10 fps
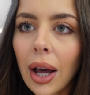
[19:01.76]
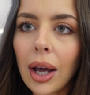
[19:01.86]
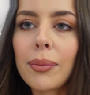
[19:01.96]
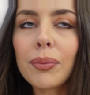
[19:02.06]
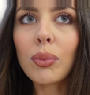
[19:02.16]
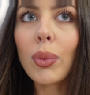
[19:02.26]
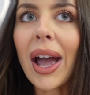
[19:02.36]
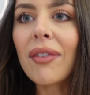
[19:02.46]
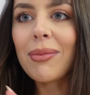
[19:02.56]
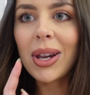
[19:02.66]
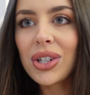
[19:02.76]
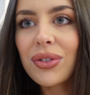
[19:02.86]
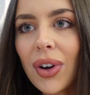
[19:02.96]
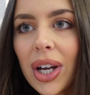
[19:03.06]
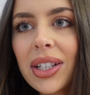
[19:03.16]
Um, we haven't managed to
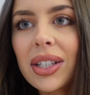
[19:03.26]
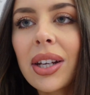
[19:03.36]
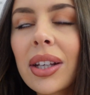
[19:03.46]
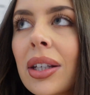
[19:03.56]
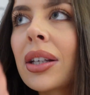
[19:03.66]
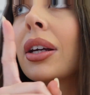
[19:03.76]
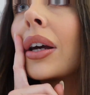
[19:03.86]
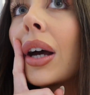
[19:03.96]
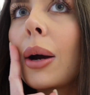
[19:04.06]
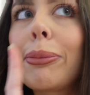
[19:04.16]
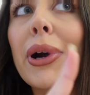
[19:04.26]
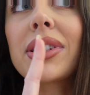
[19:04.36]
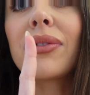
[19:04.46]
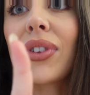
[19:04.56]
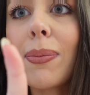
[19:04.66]
find a
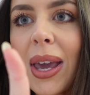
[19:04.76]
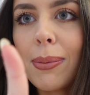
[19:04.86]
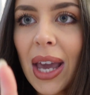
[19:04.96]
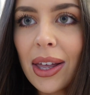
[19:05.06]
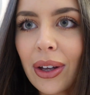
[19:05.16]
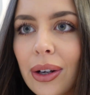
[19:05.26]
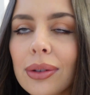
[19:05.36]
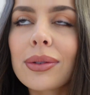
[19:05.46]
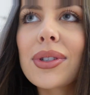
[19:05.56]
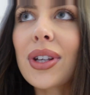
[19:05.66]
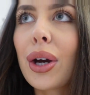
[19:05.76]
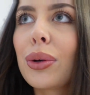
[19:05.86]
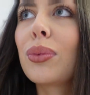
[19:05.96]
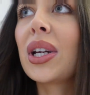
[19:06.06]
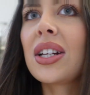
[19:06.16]
present for the baby yet though, so
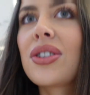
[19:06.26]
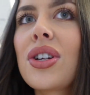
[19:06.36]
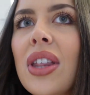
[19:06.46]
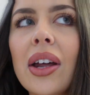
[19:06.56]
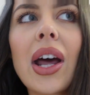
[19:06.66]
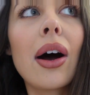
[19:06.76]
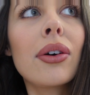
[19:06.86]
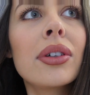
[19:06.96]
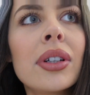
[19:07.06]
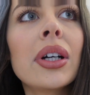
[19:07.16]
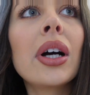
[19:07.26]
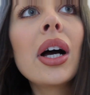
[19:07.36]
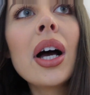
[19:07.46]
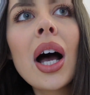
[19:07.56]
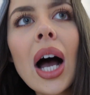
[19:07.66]
we need to do that now.
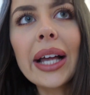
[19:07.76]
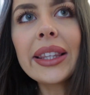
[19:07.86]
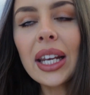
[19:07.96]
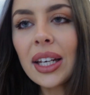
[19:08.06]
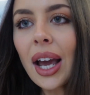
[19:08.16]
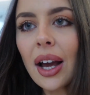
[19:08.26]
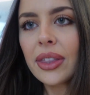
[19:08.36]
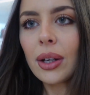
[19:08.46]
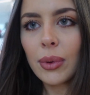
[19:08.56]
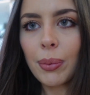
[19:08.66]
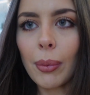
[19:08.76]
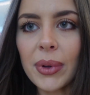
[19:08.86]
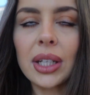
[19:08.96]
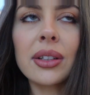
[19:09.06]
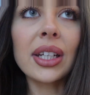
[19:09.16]
And then yeah, I think we're
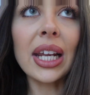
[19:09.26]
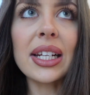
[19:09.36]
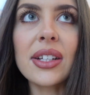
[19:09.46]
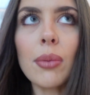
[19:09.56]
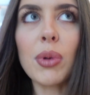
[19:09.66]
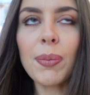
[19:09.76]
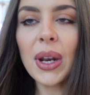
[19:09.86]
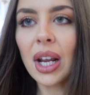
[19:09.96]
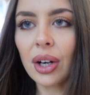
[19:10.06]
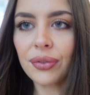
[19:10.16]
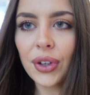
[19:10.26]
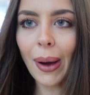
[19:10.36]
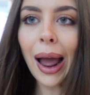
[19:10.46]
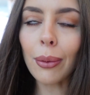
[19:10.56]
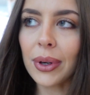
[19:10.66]
probably nearly done. We've been here a few
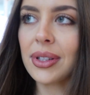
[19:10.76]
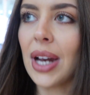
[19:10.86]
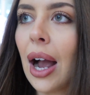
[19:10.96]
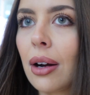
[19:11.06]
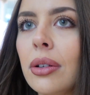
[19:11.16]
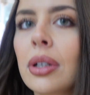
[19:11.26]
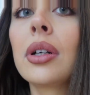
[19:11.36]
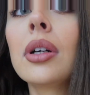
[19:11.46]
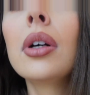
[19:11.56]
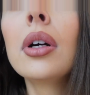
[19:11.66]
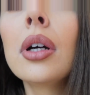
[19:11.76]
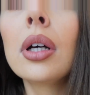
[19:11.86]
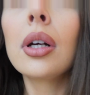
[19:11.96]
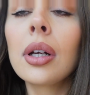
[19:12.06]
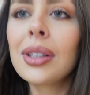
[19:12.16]
hours now.
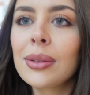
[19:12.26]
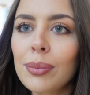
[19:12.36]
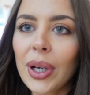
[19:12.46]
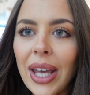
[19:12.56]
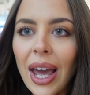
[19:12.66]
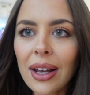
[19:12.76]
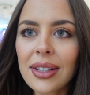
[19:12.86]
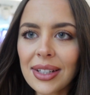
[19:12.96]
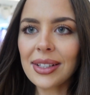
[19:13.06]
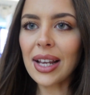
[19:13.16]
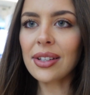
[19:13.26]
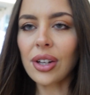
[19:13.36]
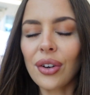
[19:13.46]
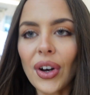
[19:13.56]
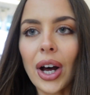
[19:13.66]
But, yeah, success
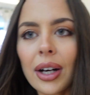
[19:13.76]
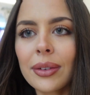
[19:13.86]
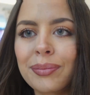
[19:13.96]
so far.